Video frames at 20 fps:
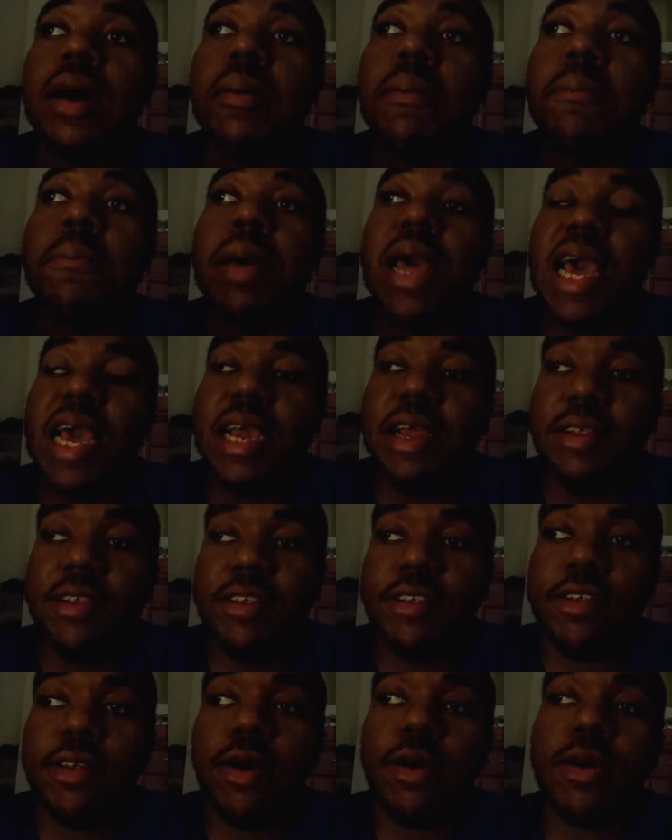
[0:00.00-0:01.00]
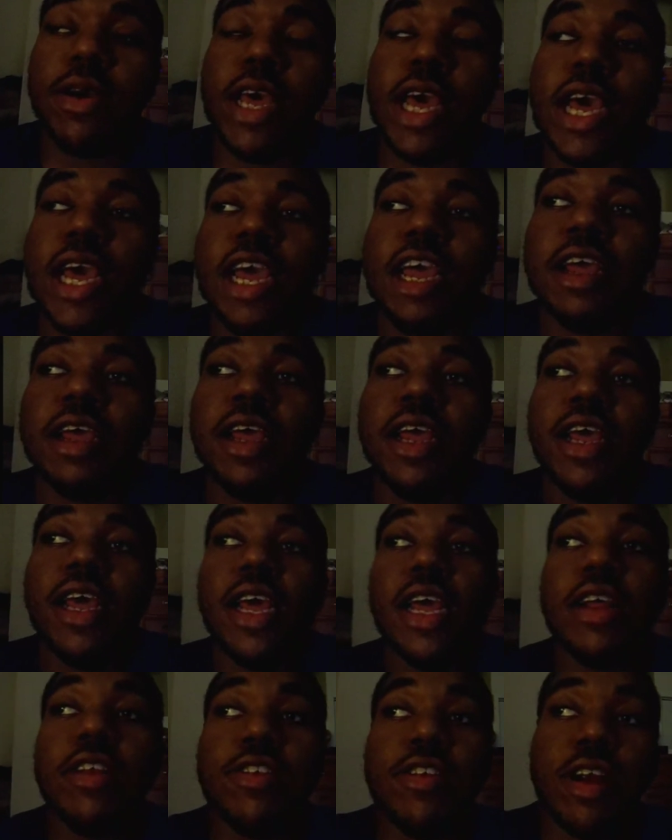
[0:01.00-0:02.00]
the bass, okay?
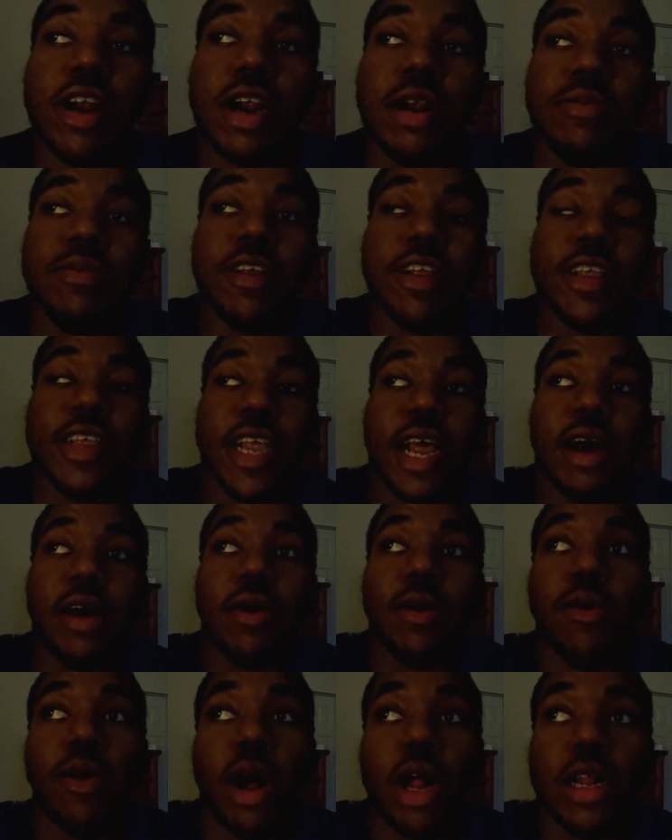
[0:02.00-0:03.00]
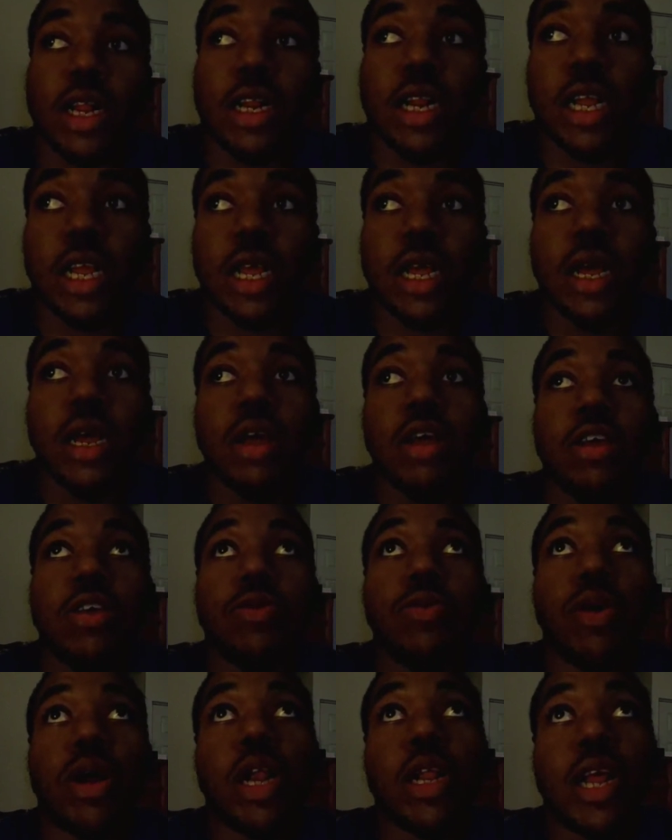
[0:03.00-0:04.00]
In terms of sound quality,
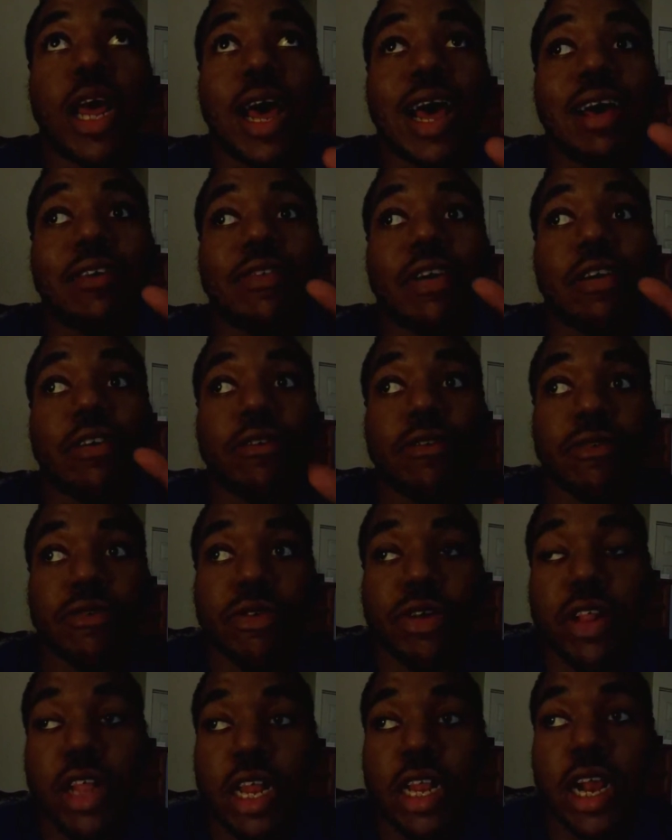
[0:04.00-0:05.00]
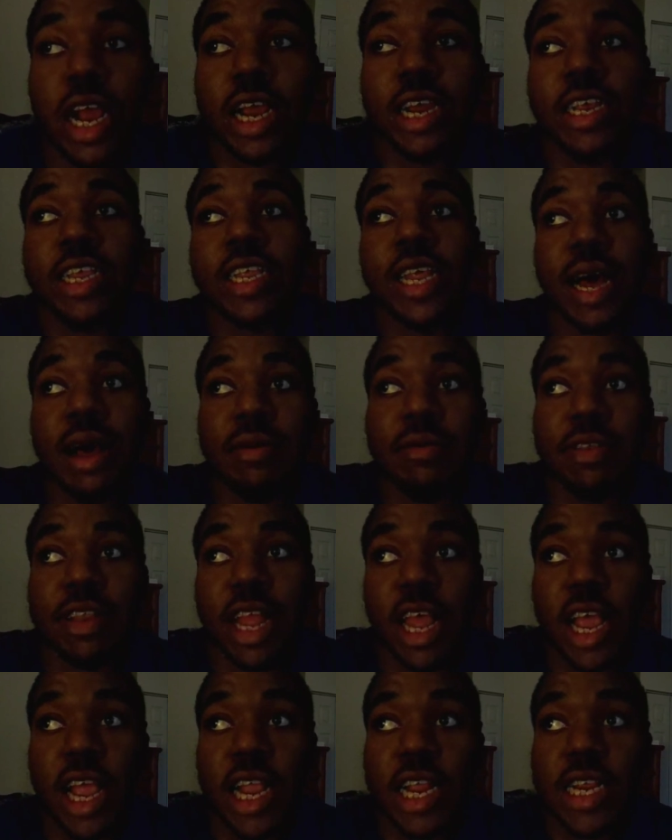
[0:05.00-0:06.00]
you want it to have a really nice sound
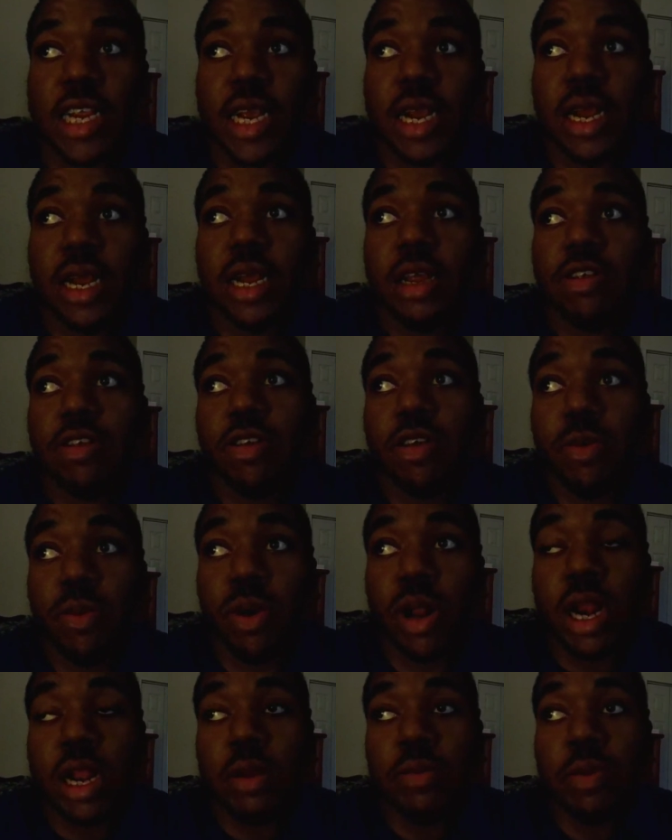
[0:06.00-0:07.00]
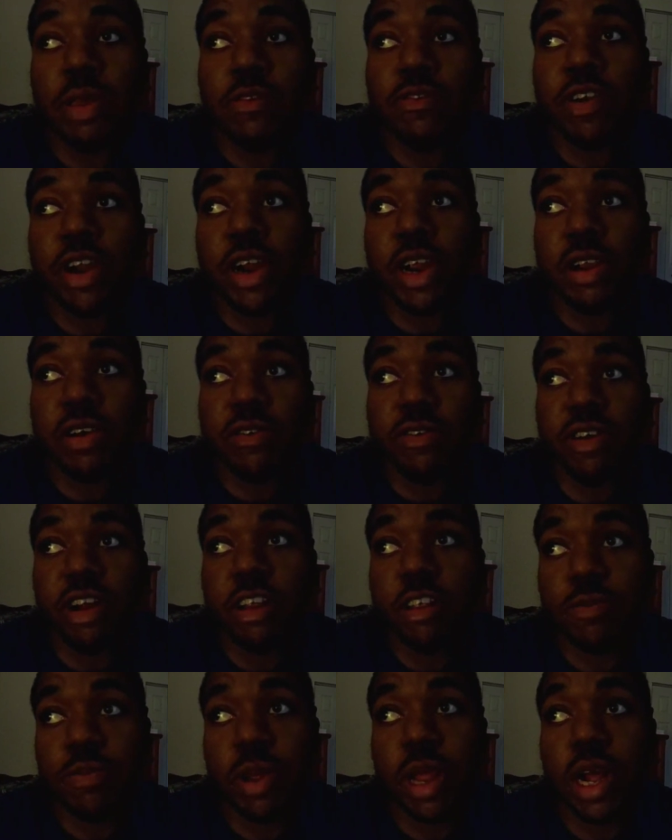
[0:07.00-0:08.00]
stage. So you want it to be very
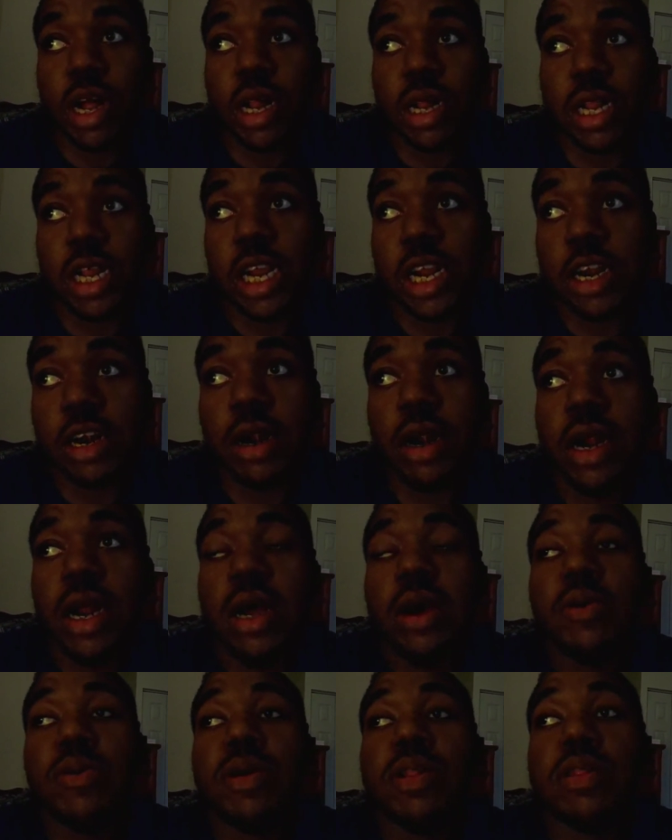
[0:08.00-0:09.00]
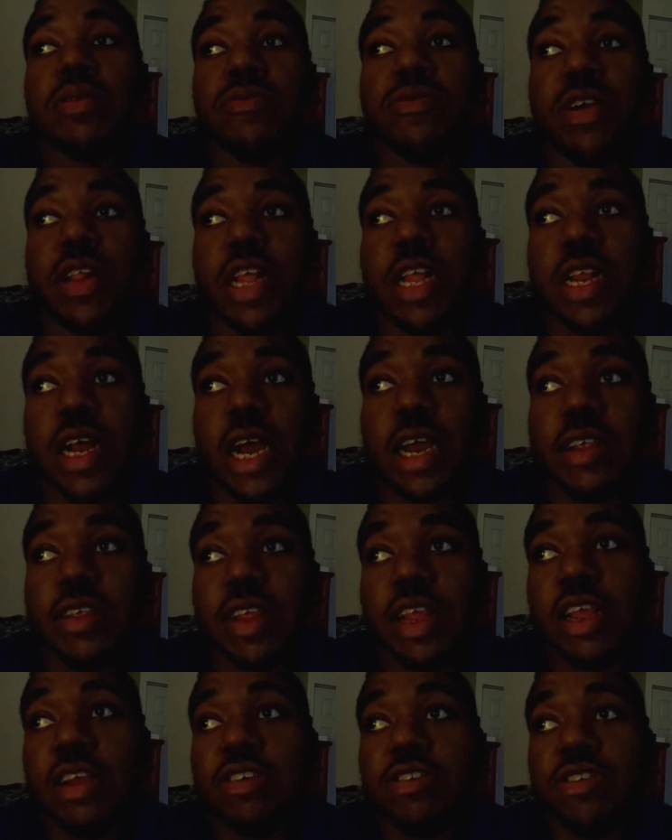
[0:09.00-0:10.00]
crisp and clear with really
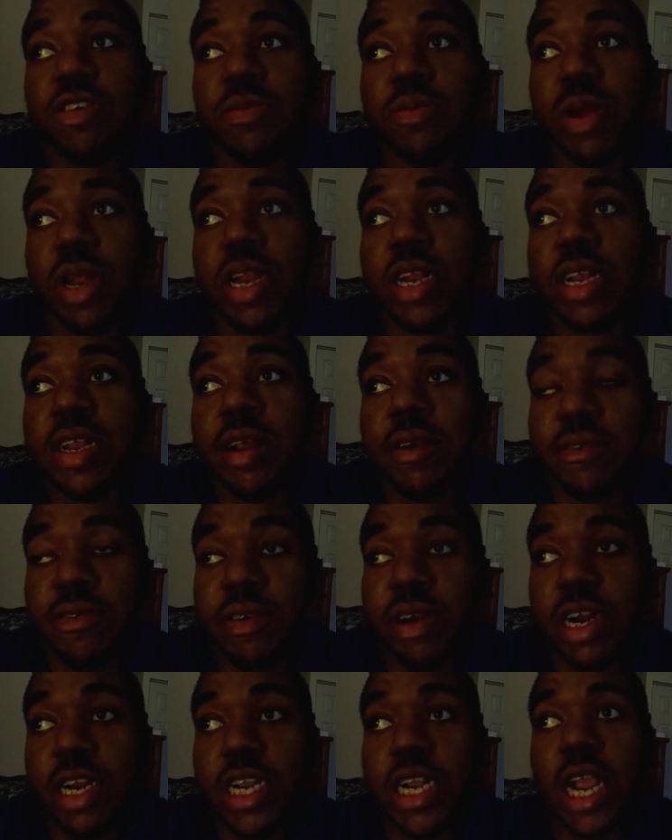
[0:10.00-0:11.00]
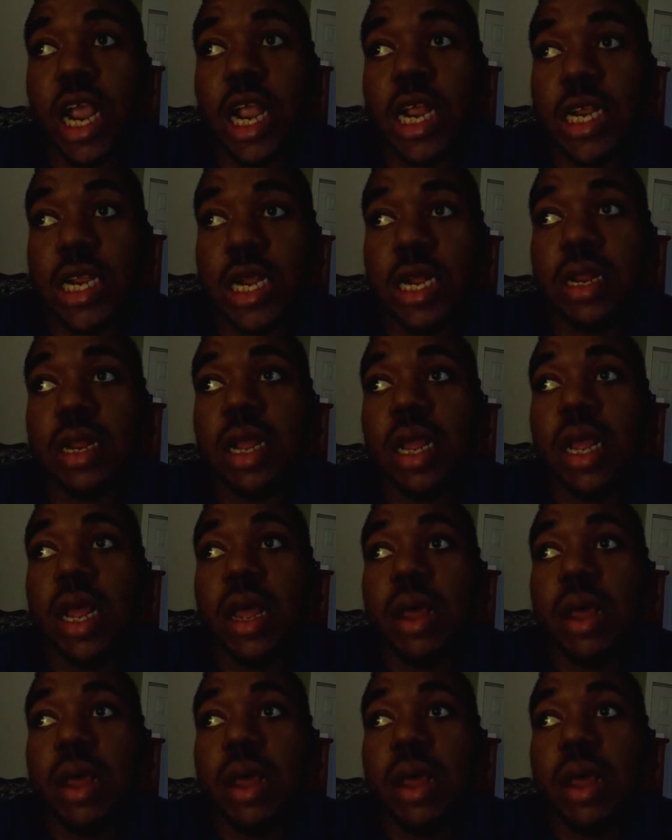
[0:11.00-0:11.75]
nice instrument differentiation